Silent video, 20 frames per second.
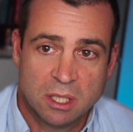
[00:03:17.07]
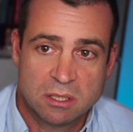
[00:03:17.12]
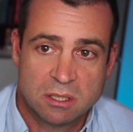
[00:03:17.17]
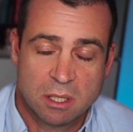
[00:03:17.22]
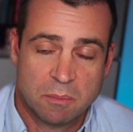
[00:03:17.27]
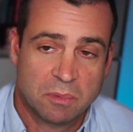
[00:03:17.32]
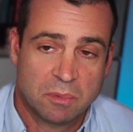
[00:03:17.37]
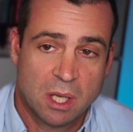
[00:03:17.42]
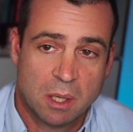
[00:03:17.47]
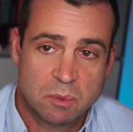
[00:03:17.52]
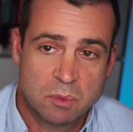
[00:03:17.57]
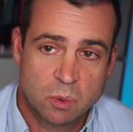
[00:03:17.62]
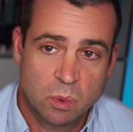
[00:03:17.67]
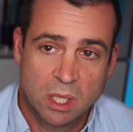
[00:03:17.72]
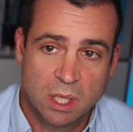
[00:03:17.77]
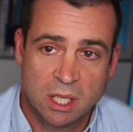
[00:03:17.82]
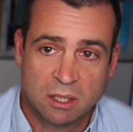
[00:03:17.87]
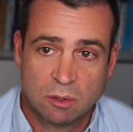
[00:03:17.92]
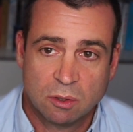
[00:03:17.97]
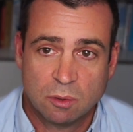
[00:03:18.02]
Sometimes we
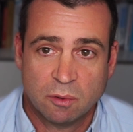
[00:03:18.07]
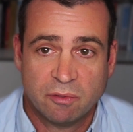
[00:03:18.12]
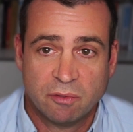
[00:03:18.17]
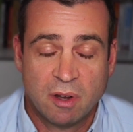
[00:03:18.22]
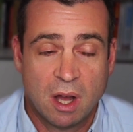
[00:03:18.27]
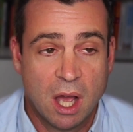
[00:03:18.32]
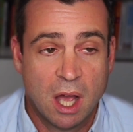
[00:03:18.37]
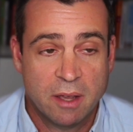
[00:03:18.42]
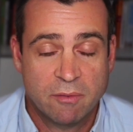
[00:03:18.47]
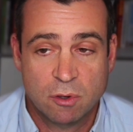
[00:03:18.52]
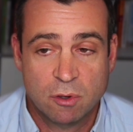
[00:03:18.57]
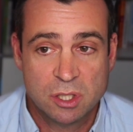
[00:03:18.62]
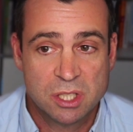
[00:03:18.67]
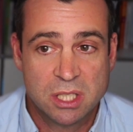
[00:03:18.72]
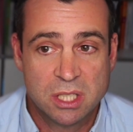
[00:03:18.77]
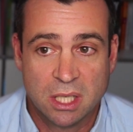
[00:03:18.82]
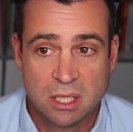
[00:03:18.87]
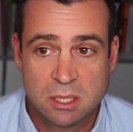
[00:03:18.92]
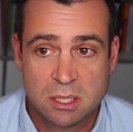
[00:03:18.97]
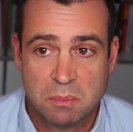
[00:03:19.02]
get to 5 or
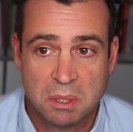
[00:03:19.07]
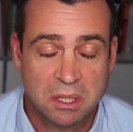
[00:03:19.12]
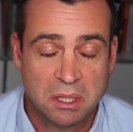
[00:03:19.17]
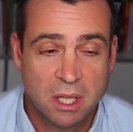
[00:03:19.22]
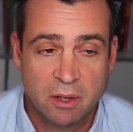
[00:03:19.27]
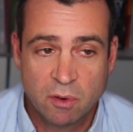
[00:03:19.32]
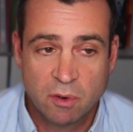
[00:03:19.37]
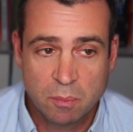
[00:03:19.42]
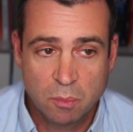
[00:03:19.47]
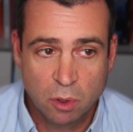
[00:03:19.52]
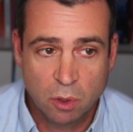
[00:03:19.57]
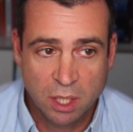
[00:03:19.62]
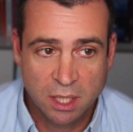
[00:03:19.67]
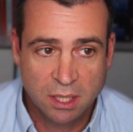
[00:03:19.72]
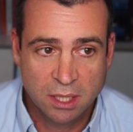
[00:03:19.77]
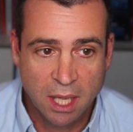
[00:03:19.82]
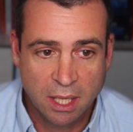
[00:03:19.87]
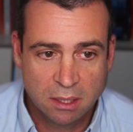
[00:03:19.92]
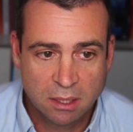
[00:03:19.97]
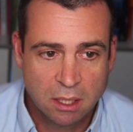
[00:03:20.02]
6, but never more than
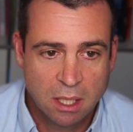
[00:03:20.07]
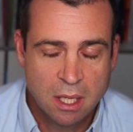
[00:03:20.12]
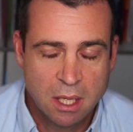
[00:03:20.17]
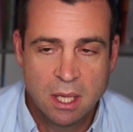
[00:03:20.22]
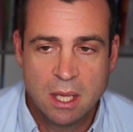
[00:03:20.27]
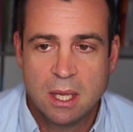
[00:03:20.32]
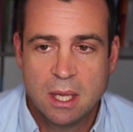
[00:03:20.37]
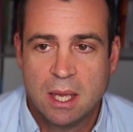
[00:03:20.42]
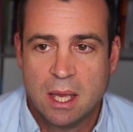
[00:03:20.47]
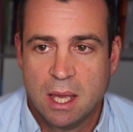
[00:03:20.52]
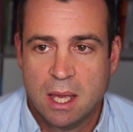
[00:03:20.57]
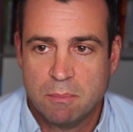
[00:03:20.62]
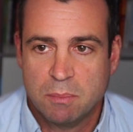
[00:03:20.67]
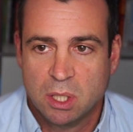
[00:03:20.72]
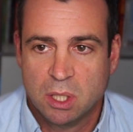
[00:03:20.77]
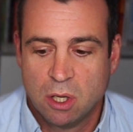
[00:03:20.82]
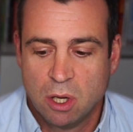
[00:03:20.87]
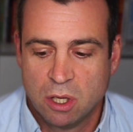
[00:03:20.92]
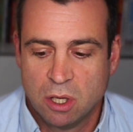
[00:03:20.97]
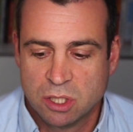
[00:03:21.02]
that,
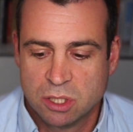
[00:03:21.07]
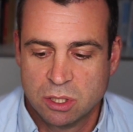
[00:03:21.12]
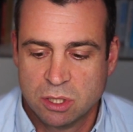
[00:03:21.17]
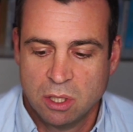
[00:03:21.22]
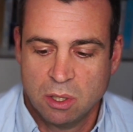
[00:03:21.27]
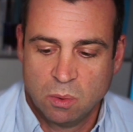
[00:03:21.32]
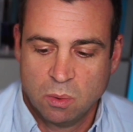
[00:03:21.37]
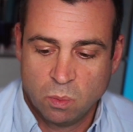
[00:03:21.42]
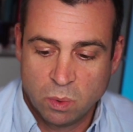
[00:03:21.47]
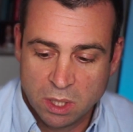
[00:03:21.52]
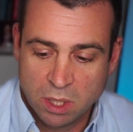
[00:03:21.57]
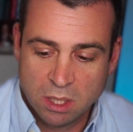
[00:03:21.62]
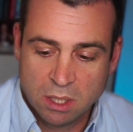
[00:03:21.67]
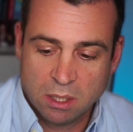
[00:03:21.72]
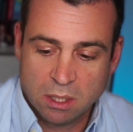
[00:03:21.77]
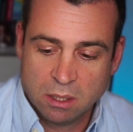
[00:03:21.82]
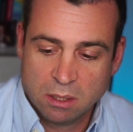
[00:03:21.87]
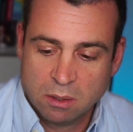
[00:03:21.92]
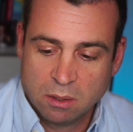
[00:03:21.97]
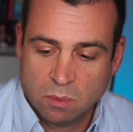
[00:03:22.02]
because
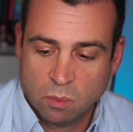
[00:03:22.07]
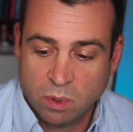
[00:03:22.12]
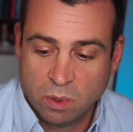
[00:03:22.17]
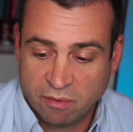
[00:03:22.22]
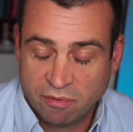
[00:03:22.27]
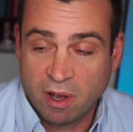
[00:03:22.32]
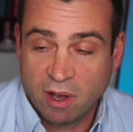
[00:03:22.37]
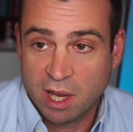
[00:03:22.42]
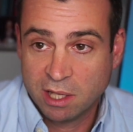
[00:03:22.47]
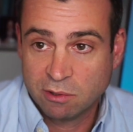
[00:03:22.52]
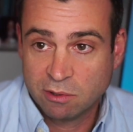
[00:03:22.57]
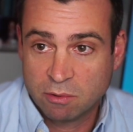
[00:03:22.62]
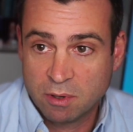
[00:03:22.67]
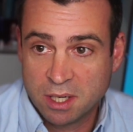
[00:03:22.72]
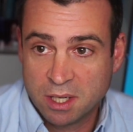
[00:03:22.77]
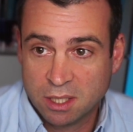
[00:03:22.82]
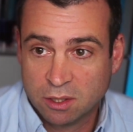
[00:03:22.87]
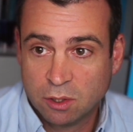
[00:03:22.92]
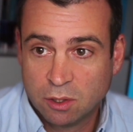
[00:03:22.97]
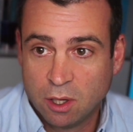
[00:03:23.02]
we find
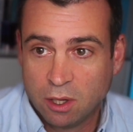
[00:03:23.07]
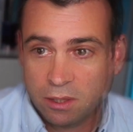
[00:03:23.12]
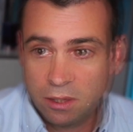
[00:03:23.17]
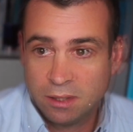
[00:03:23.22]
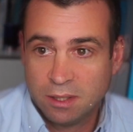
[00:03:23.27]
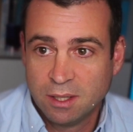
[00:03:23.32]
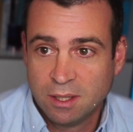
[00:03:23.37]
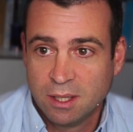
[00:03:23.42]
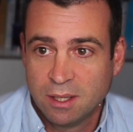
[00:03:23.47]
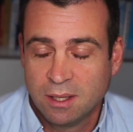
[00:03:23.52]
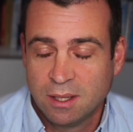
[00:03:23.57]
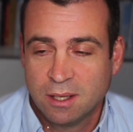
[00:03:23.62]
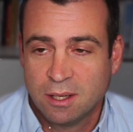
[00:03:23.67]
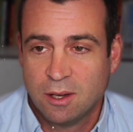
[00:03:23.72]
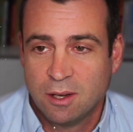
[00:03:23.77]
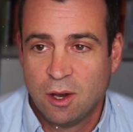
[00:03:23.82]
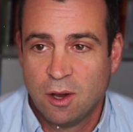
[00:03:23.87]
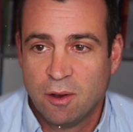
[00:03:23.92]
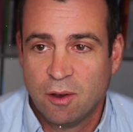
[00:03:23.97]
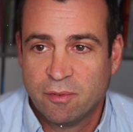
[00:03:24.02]
already a ton
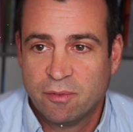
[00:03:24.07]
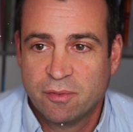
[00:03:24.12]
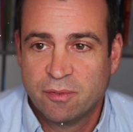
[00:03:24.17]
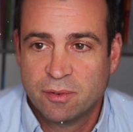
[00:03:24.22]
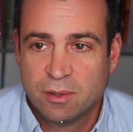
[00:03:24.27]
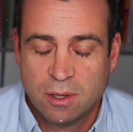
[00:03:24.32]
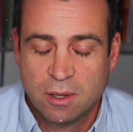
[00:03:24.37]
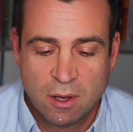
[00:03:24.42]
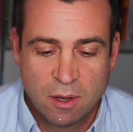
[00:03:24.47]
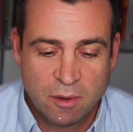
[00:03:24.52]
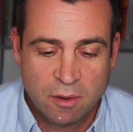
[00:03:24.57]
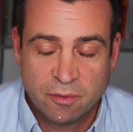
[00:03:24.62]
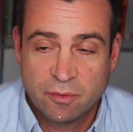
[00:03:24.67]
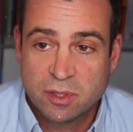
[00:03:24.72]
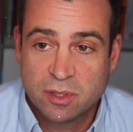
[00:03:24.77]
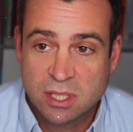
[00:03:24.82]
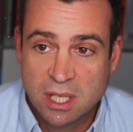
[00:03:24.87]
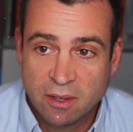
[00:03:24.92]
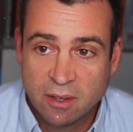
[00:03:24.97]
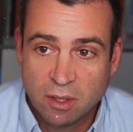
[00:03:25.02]
of
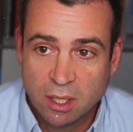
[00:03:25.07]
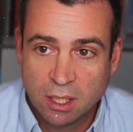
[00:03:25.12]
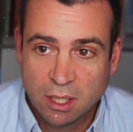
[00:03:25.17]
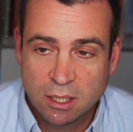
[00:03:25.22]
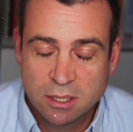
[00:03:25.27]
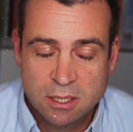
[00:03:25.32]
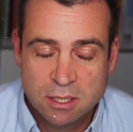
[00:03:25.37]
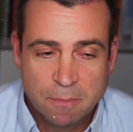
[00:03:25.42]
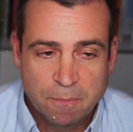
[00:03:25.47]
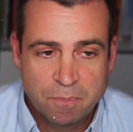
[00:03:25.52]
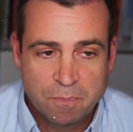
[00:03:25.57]
savings.